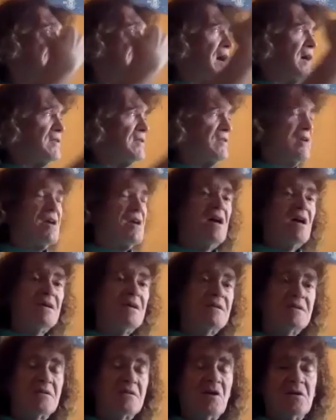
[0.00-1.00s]
and
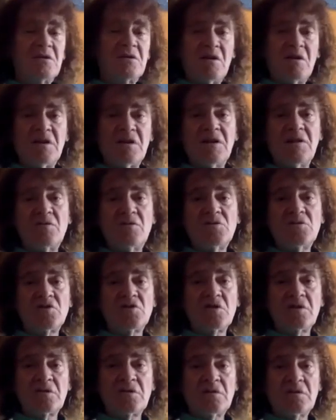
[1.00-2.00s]
external
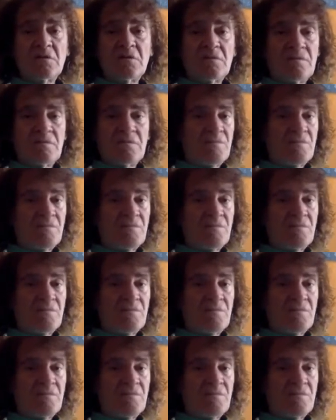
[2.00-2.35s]
illusion